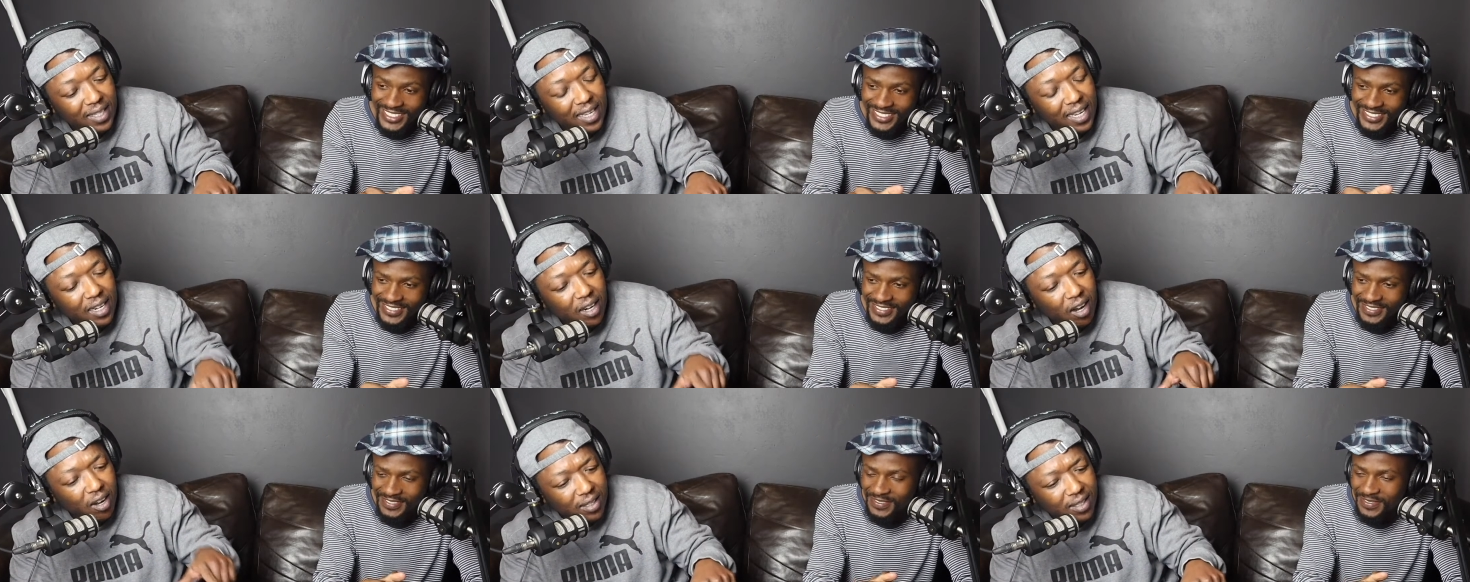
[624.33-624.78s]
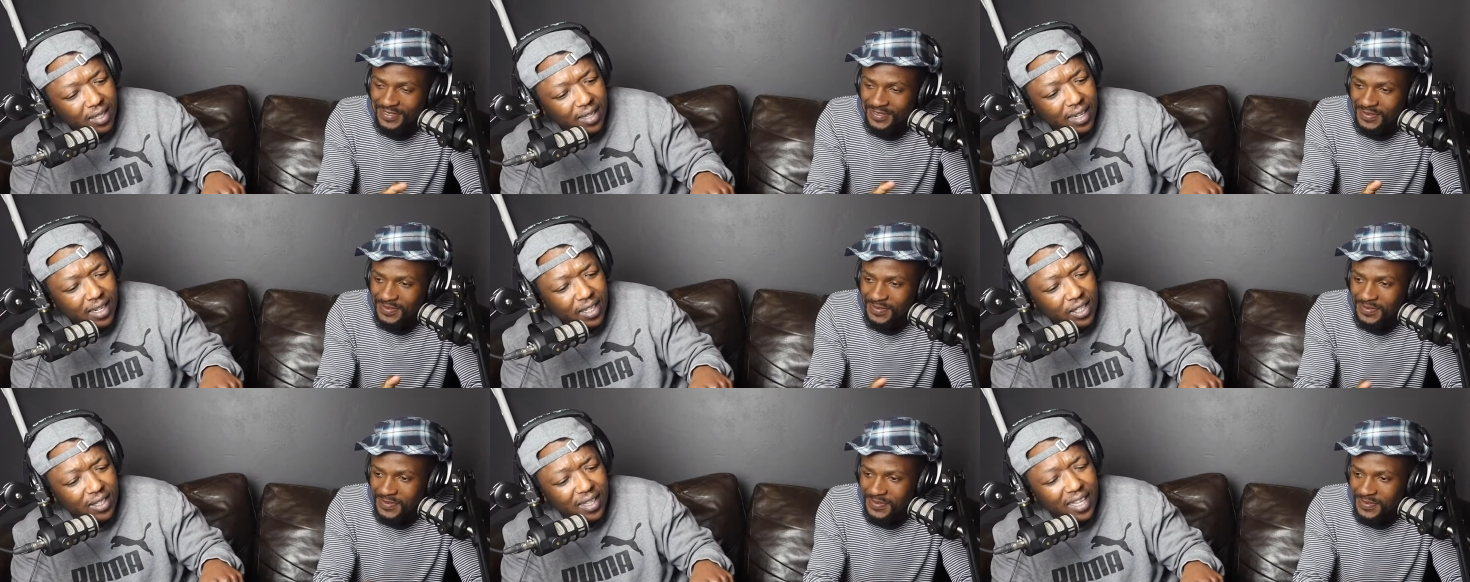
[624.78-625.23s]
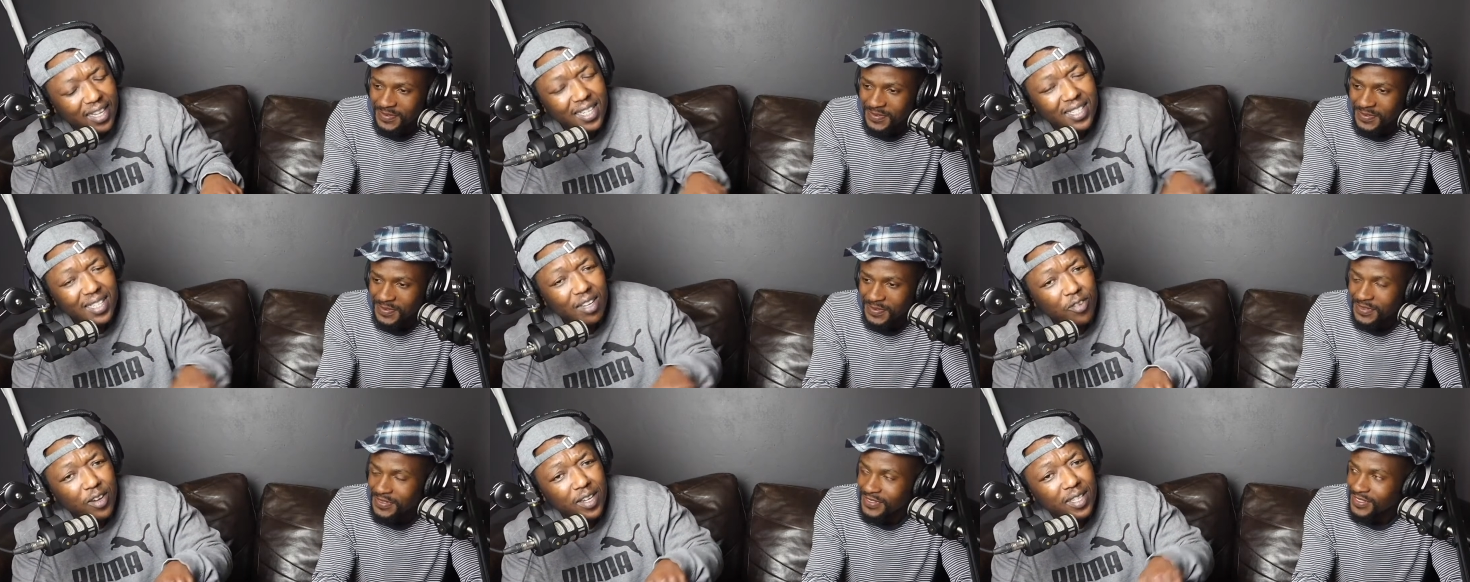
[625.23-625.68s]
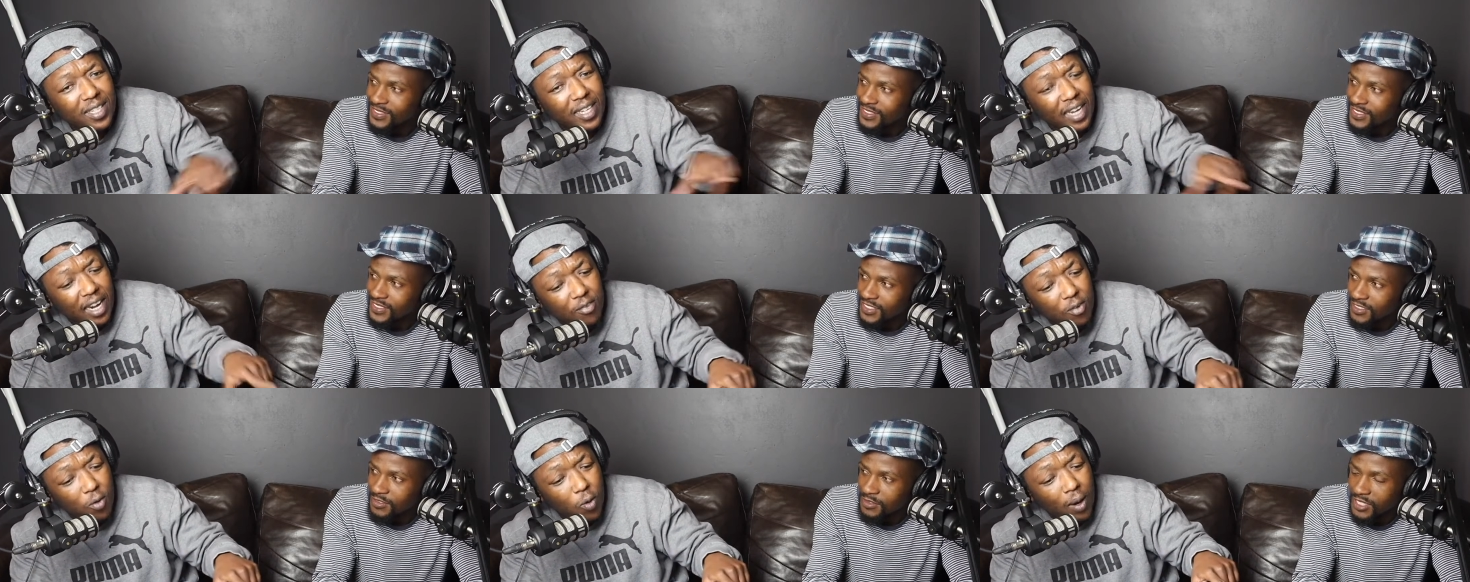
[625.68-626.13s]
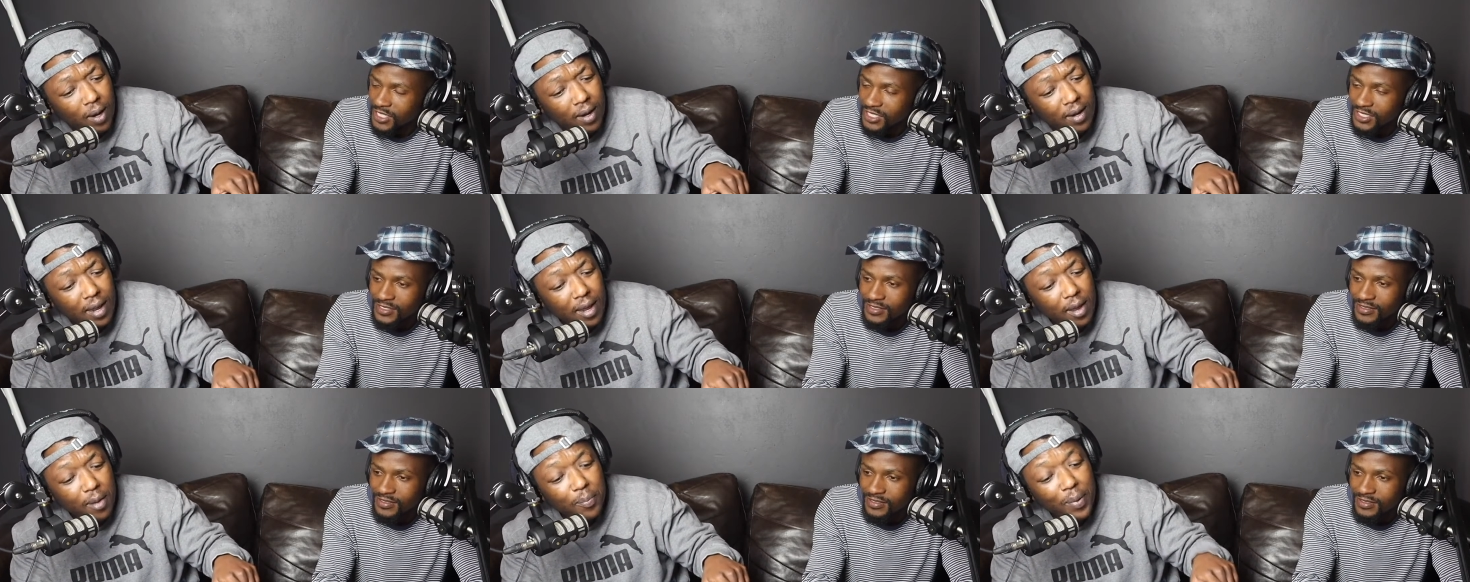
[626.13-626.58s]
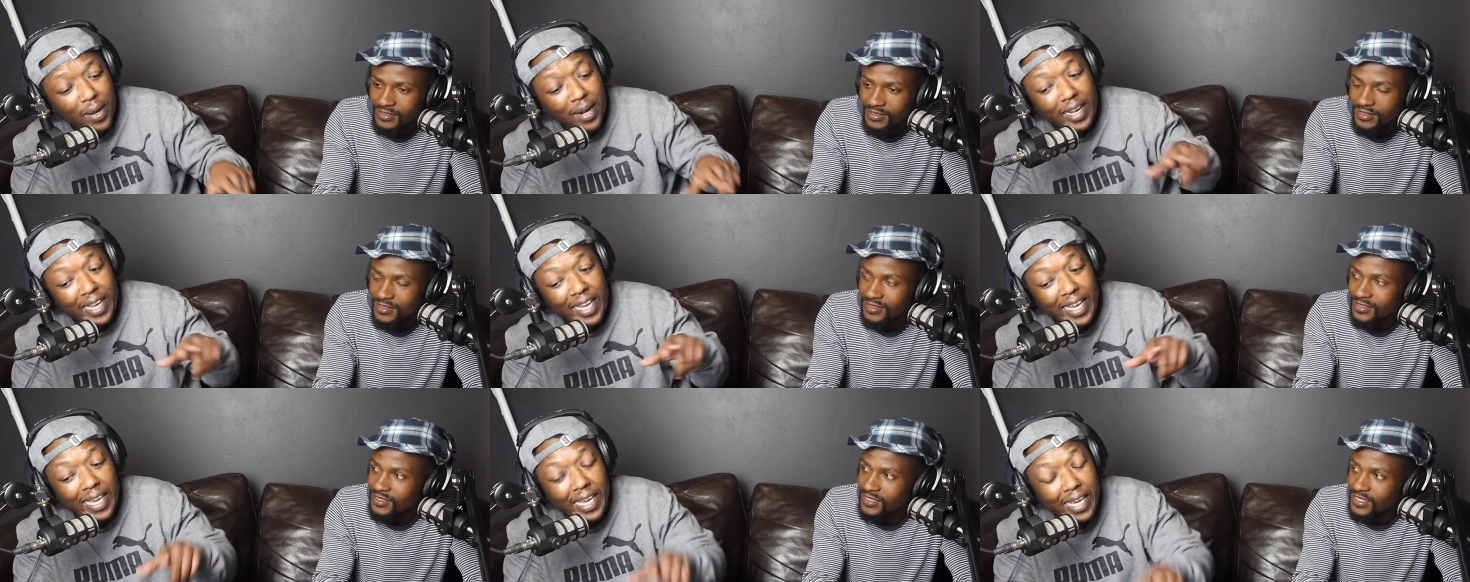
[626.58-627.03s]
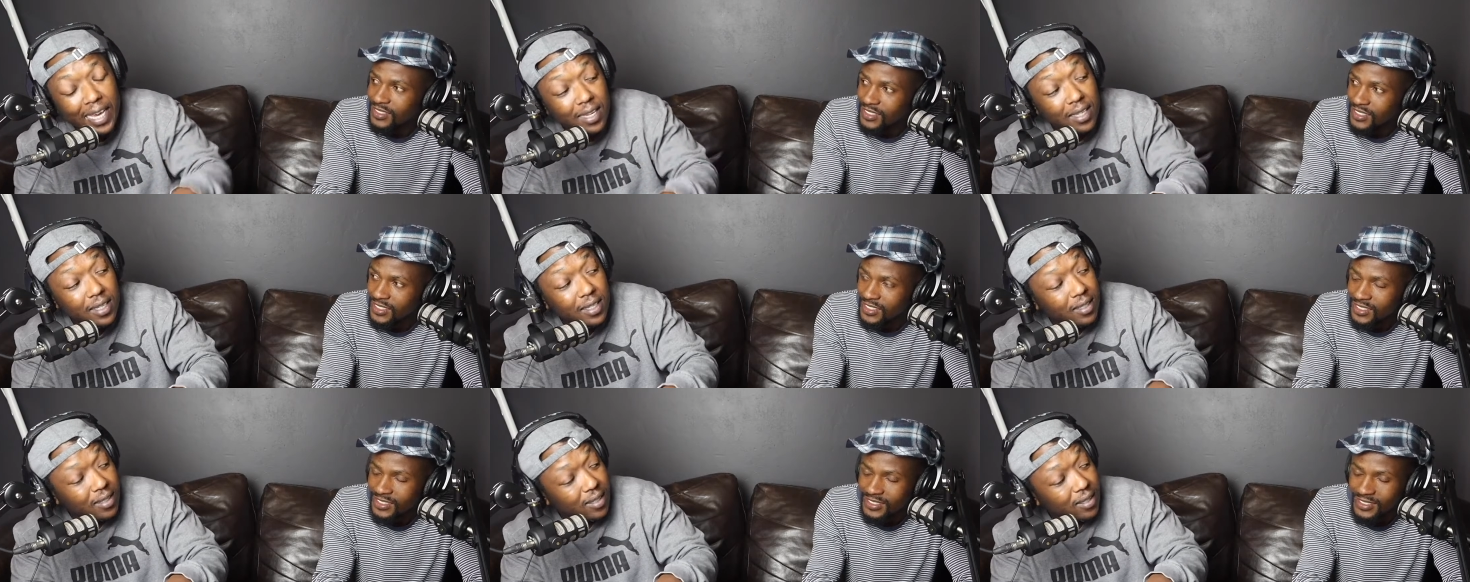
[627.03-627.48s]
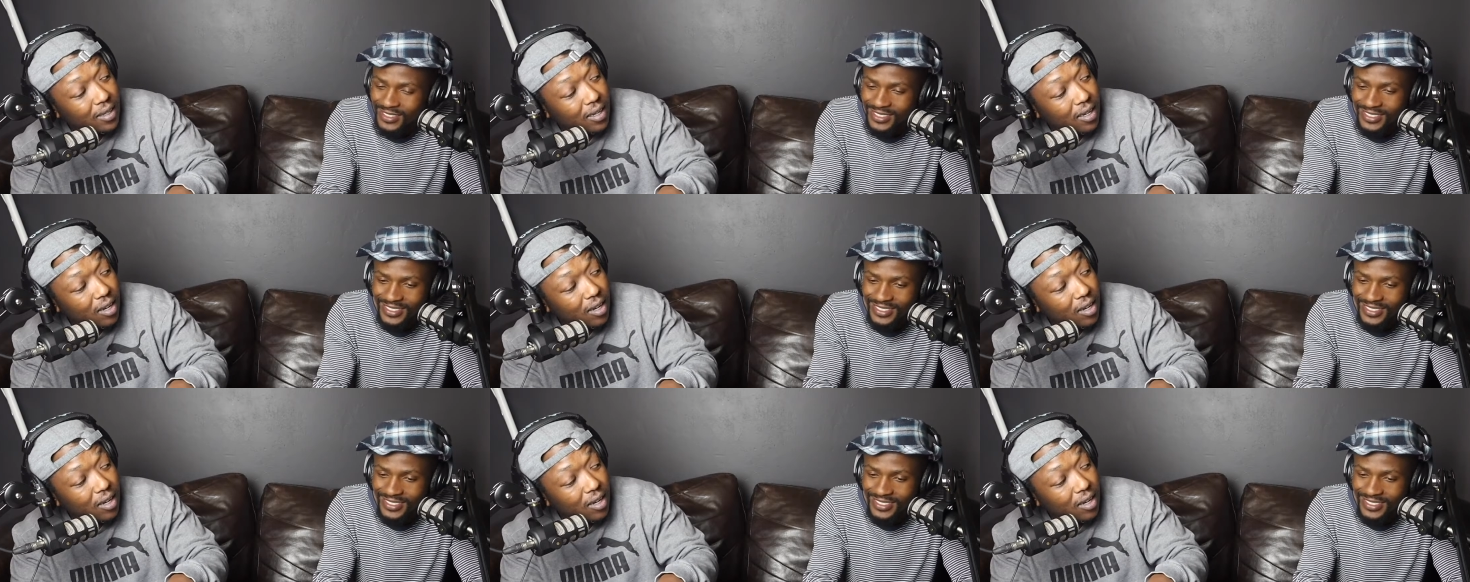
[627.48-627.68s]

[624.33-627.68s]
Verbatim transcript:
Speaker 1: An arsonage that is affecting everyone, but his